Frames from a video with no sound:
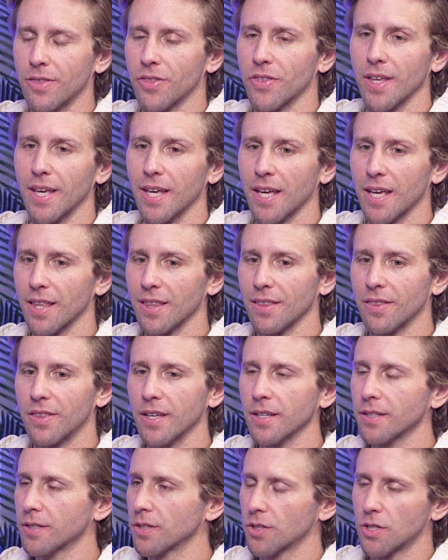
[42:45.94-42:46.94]
think
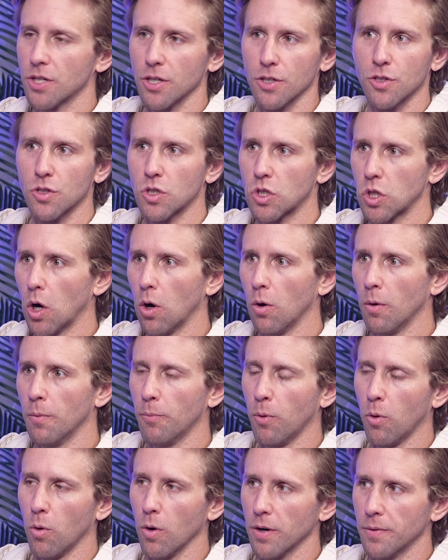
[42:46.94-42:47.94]
this is just so
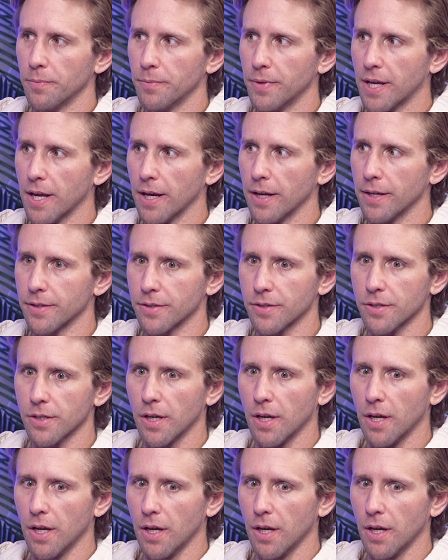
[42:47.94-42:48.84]
important because